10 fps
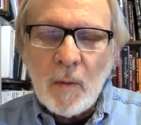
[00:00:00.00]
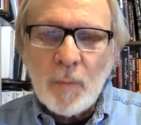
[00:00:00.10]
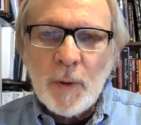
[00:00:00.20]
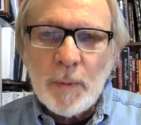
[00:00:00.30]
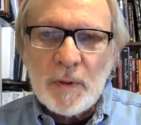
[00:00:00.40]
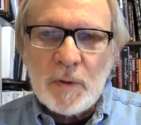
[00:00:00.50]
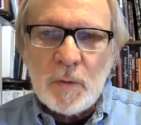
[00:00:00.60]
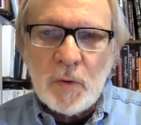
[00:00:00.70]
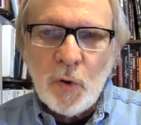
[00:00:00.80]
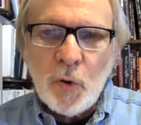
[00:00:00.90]
People's
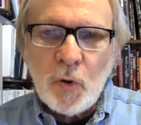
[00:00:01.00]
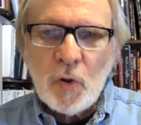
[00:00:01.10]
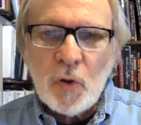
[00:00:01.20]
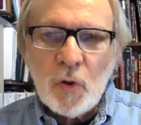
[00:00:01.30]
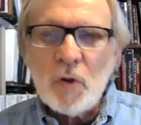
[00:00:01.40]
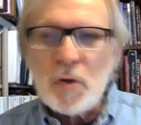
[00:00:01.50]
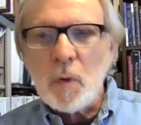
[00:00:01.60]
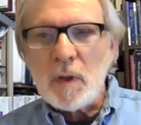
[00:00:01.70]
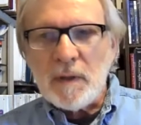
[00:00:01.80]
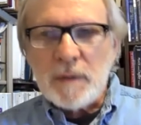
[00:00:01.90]
usual
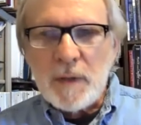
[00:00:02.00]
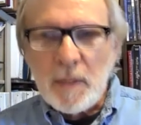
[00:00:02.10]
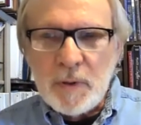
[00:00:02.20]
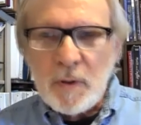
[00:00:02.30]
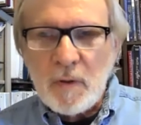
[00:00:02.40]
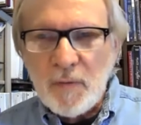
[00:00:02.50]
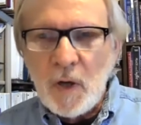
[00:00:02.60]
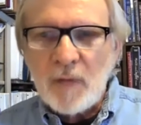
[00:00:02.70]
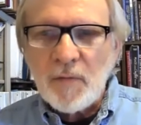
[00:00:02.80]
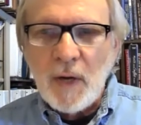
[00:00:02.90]
conception of
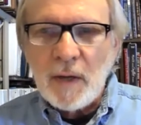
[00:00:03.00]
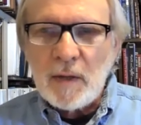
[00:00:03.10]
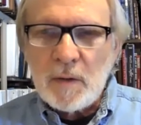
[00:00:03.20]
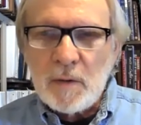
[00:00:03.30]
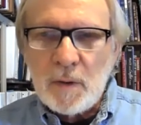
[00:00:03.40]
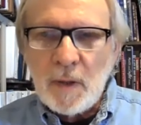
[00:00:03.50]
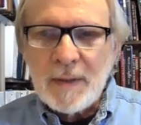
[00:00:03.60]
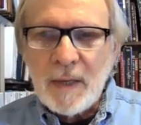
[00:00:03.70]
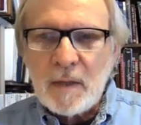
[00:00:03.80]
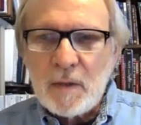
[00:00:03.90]
nonviolence,
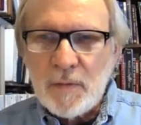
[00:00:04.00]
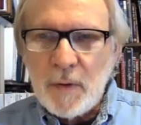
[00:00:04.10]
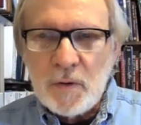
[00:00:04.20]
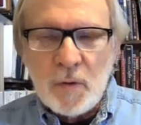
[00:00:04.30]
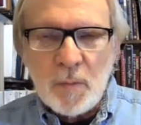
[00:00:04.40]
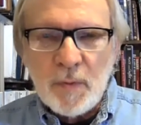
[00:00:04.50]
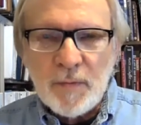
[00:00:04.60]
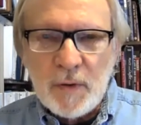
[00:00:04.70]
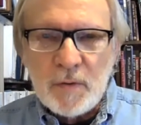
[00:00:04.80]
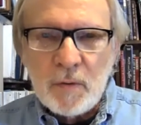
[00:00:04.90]
again, is very
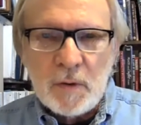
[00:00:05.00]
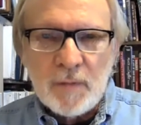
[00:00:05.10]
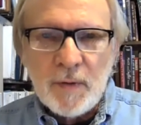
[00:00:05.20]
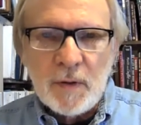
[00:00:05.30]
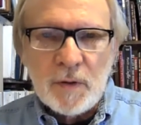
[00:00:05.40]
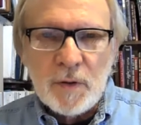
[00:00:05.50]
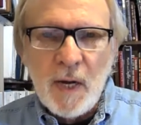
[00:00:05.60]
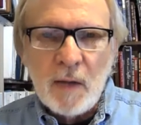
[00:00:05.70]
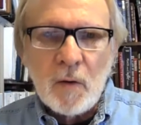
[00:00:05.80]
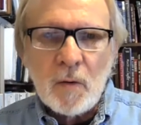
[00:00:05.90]
superficial. It's very
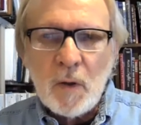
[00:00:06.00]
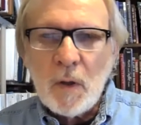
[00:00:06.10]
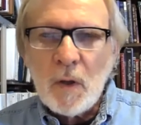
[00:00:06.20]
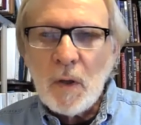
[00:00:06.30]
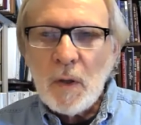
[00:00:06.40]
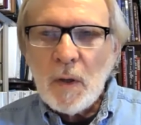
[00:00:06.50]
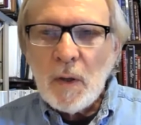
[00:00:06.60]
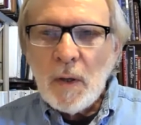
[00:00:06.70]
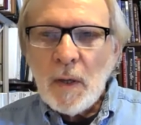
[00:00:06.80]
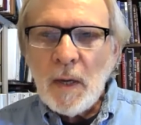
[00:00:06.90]
shallow.
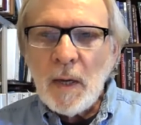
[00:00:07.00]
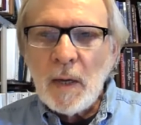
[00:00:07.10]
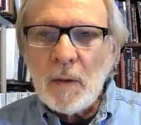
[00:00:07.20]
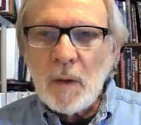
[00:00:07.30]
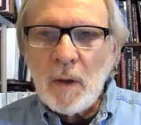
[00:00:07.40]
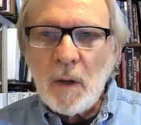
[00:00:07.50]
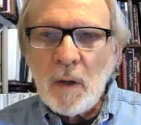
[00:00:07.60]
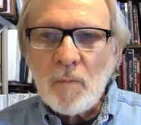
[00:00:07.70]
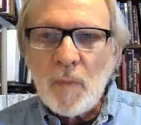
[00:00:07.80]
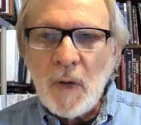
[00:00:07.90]
And
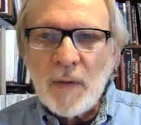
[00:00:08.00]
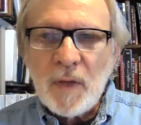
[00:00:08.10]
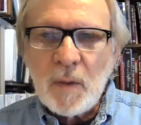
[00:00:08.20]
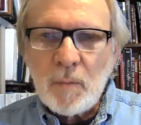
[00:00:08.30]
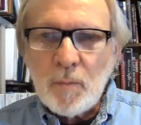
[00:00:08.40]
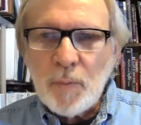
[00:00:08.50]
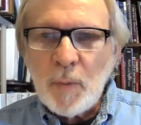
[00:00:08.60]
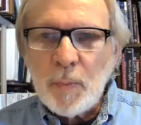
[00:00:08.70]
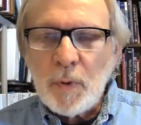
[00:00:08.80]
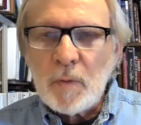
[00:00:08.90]
um, I think
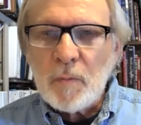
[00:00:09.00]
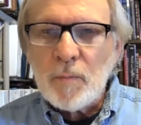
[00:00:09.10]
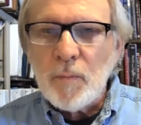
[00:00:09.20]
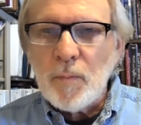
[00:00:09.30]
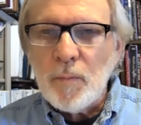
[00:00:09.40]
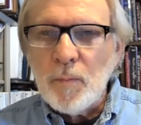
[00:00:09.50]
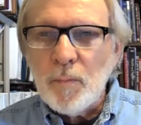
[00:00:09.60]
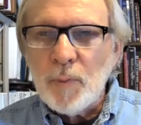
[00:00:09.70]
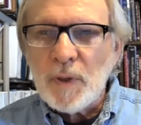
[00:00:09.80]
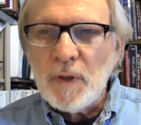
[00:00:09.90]
people
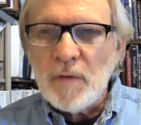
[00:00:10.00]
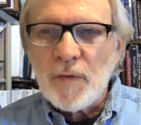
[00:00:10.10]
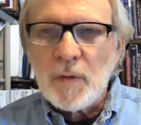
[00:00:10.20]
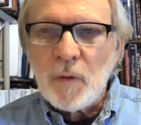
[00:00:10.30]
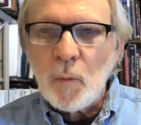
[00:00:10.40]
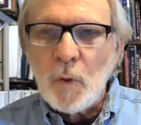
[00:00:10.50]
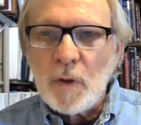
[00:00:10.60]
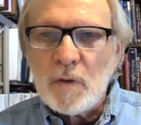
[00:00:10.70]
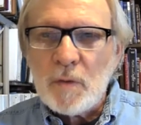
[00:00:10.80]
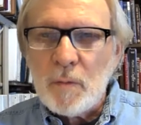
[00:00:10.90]
believe that the
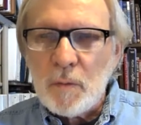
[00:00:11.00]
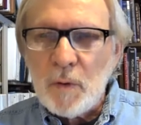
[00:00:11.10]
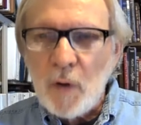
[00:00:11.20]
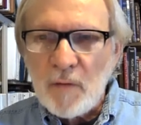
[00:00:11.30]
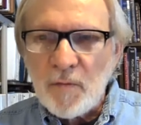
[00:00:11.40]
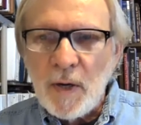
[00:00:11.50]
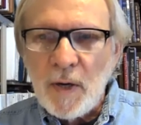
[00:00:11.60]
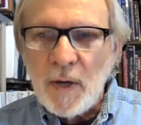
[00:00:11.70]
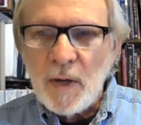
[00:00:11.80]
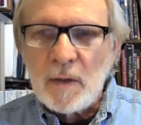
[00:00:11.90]
word
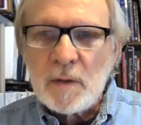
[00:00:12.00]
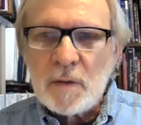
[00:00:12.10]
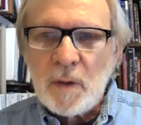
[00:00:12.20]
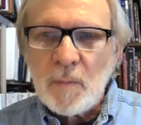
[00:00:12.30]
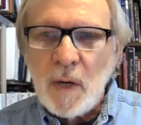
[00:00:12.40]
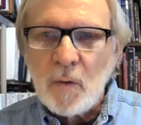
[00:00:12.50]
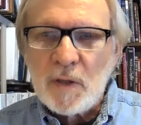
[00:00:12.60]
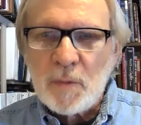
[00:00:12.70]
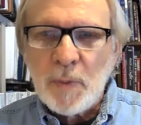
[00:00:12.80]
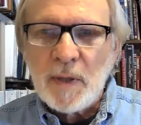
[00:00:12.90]
nonviolence somehow
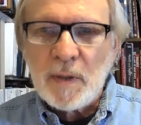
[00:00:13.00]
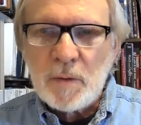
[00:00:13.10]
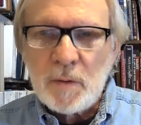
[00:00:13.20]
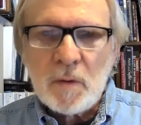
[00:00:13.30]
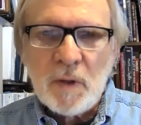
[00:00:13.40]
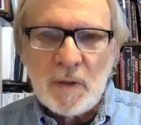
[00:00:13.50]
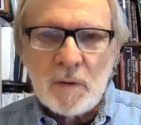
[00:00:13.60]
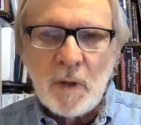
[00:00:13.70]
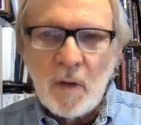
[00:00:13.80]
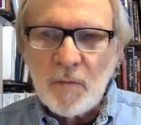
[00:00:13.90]
explains
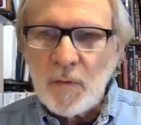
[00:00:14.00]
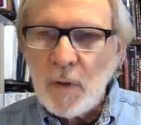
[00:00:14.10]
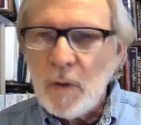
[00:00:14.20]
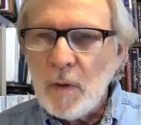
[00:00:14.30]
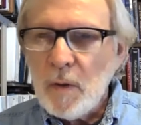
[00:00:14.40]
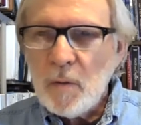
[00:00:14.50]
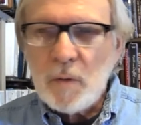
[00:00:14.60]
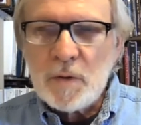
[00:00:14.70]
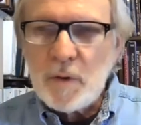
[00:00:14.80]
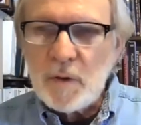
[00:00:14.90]
itself,
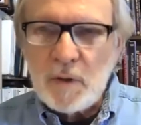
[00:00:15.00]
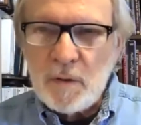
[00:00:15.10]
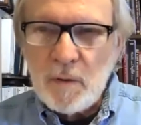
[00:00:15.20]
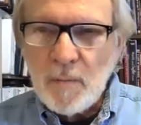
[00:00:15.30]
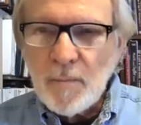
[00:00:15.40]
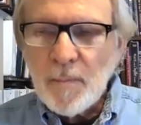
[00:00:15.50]
which it doesn't.